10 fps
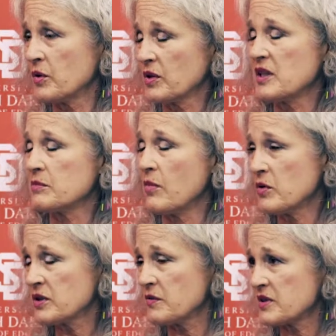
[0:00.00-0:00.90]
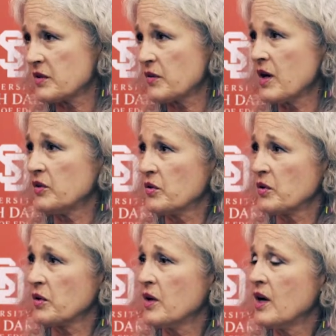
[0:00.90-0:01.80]
or at least most of us have gone
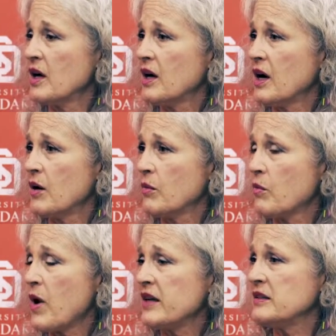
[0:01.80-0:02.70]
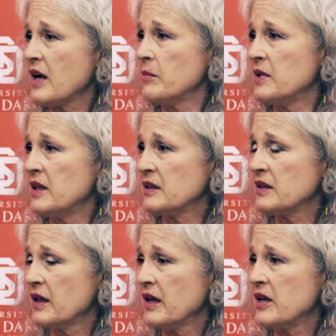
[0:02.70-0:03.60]
through, white
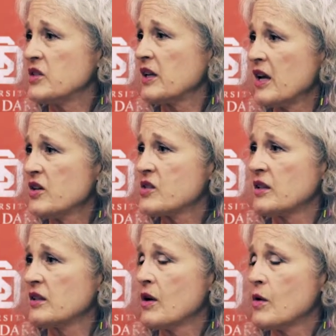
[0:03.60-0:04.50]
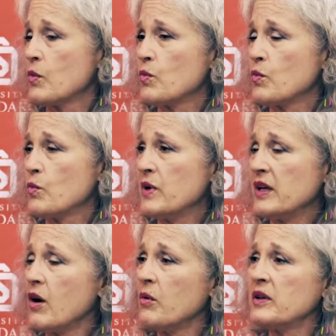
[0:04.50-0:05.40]
dominant education,
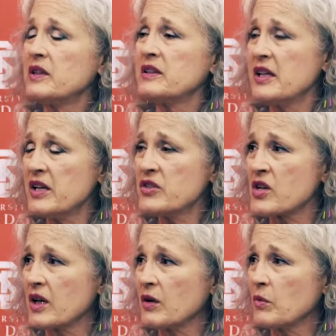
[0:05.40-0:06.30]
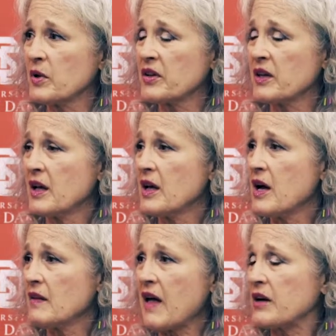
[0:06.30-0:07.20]
we go into teaching with
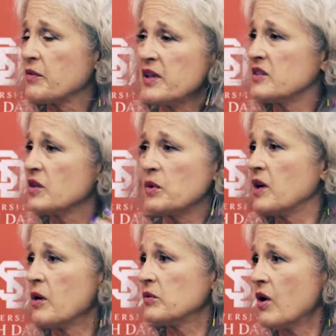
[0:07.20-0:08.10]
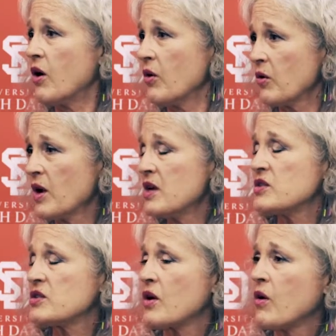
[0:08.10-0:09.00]
a lot of things that we don't know.
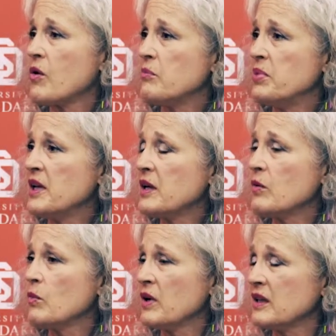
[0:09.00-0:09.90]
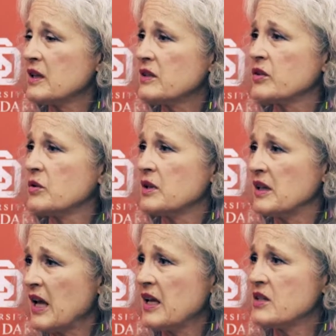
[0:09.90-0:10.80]
So being willing to
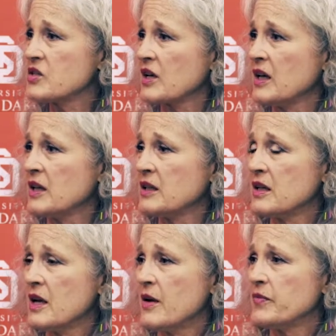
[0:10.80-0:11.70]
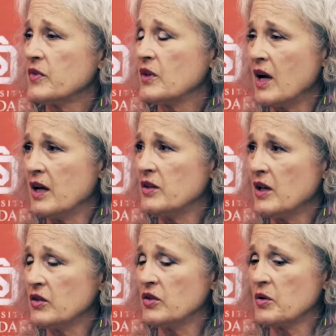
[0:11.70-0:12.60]
engage in
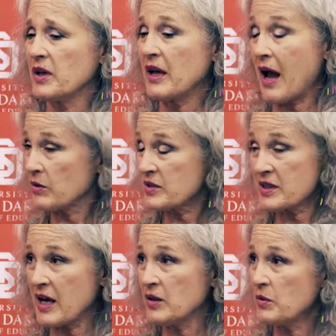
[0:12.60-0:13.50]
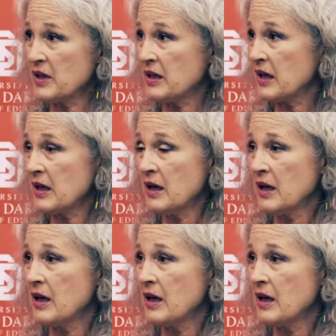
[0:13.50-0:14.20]
doing outside reading,